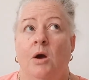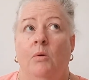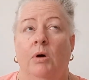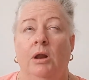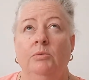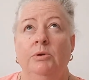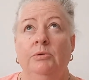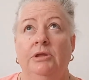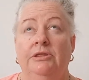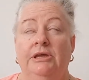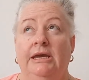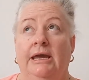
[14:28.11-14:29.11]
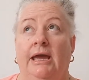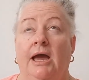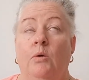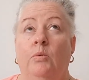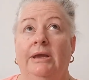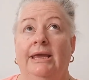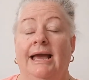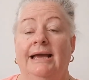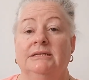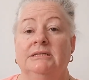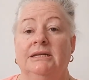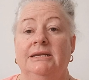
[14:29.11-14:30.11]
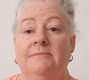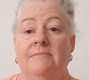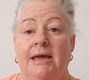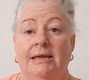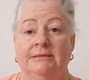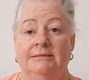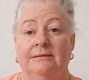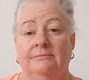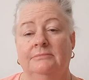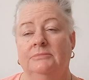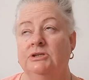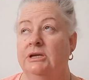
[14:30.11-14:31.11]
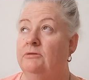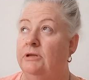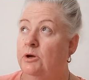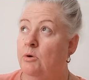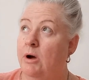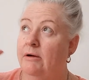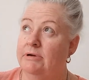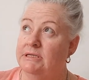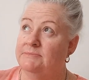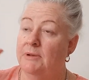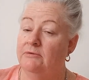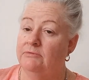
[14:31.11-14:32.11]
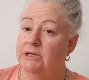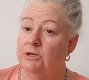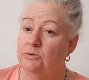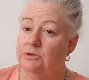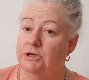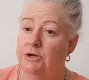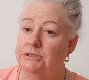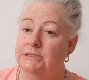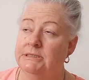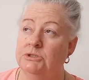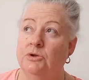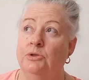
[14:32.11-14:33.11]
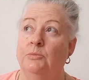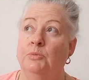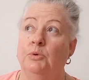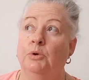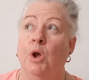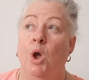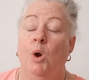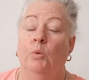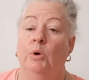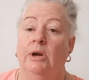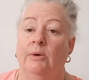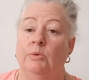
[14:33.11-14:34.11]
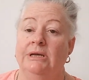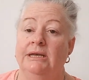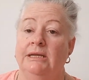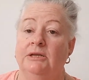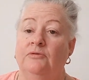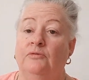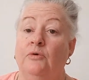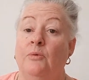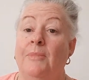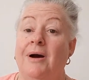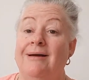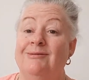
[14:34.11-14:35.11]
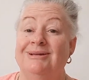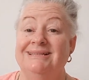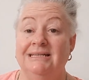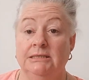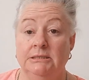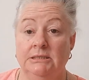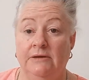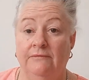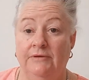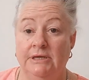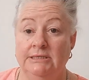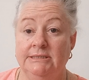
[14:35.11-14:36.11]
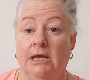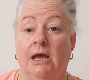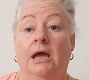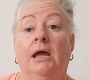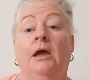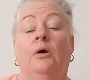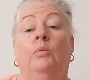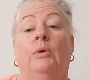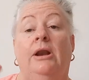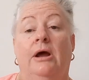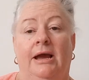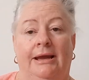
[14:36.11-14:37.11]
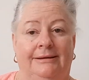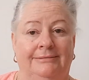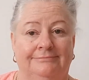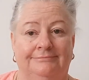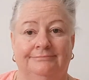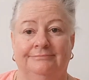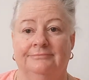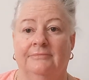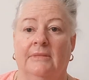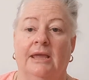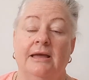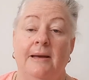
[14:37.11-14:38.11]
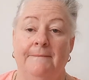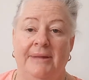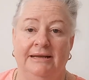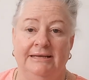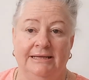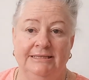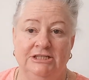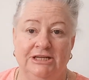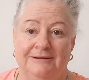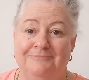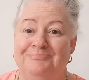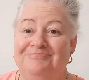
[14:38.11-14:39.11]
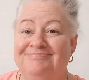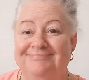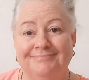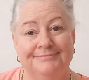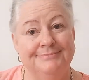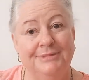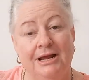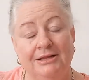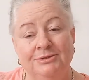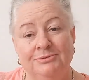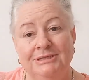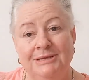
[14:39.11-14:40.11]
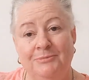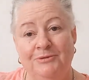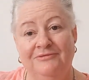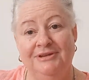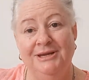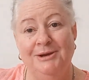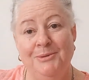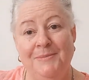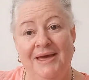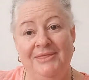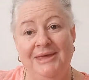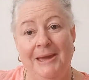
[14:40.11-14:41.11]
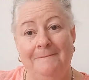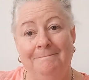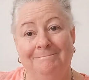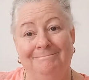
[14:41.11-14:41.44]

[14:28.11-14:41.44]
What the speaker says: While we were there, we actually made some general inquiries by reading all the notices on the board, what I would need for my residency visa when I come back next year. But I'll do a separate video about that.